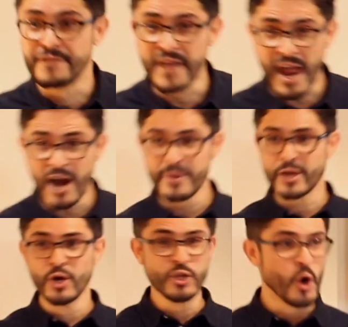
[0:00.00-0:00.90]
Very
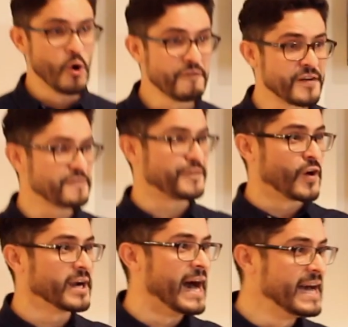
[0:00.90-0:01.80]
good. Over
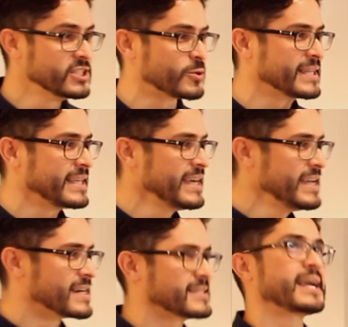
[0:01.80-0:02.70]
400
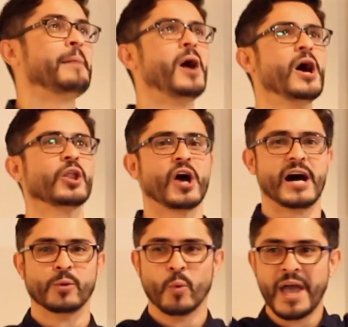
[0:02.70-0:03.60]
years. Come on,
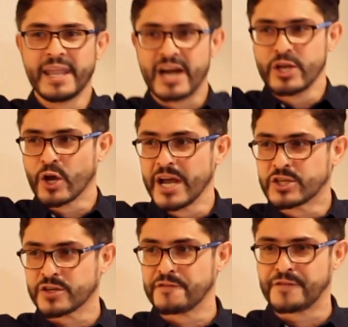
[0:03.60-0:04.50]
God. When are you going
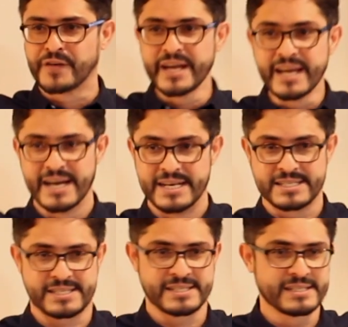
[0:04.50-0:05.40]
to free
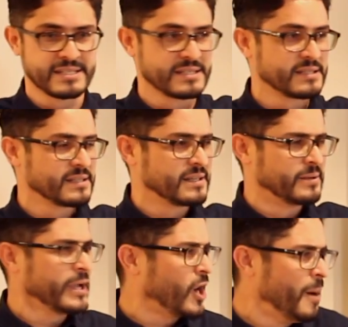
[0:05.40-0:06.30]
us?
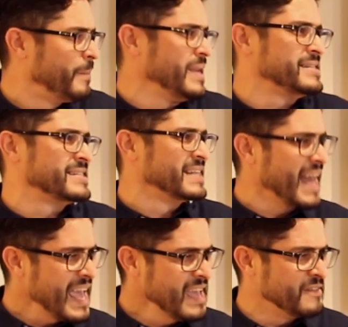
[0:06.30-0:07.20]
We can't be
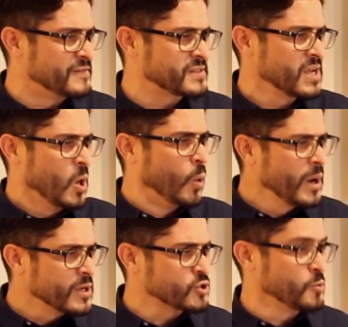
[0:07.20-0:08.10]
slaves.
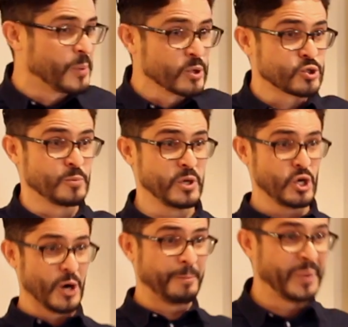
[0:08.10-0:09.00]
We were supposed to be
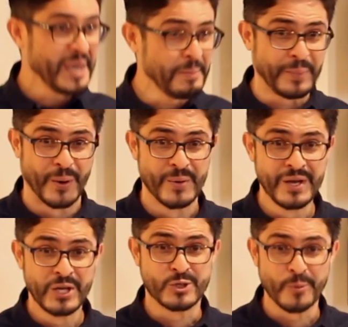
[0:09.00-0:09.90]
your
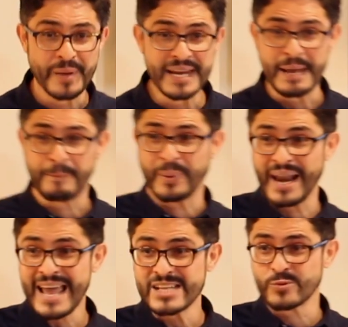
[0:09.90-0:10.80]
people, to be in a
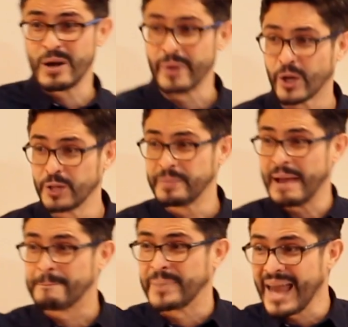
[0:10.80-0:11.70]
place where we could be
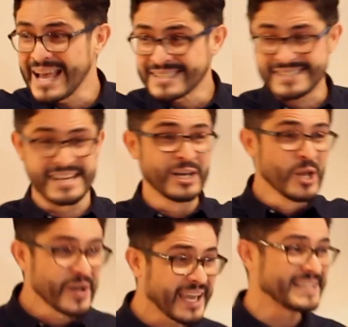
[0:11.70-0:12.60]
a blessing.
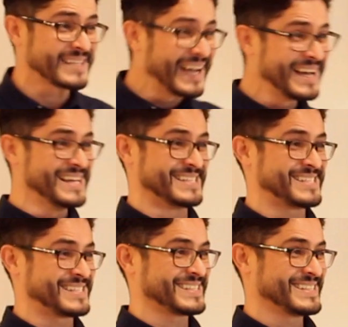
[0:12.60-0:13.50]
Look at us.